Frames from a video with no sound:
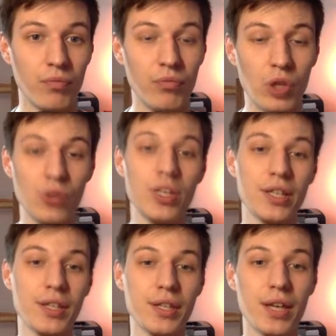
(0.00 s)
Those
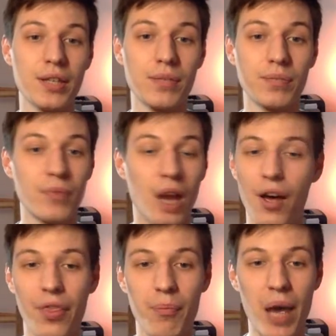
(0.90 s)
exercises
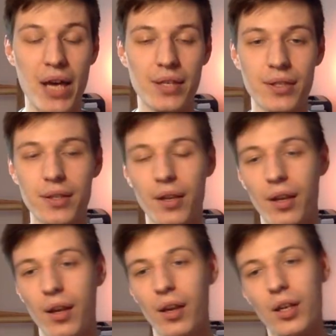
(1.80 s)
are the best.
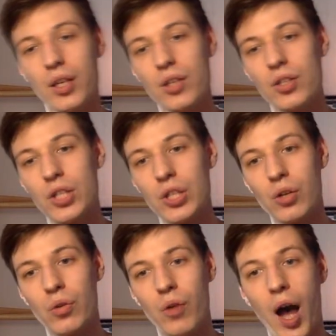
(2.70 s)

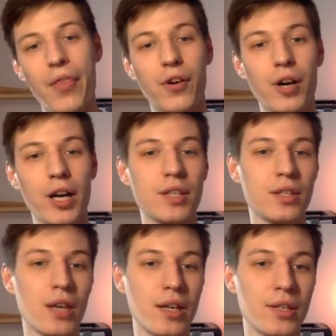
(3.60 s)
So other
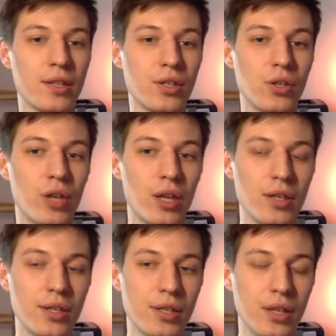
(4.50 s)
exercises you
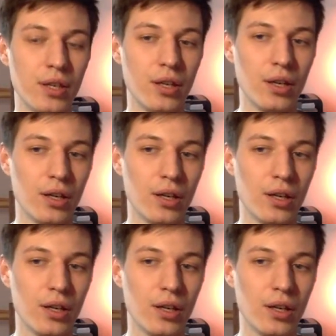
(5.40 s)
can see in